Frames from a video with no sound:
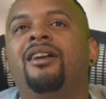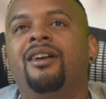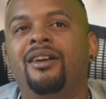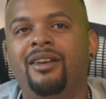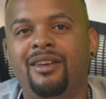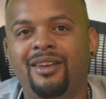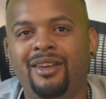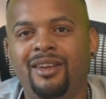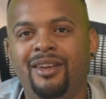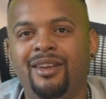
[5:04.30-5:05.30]

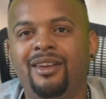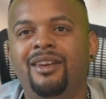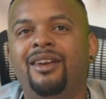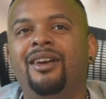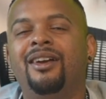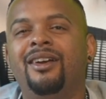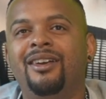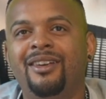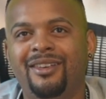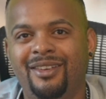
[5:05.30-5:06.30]

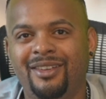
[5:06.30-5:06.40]
The person shown says nothing.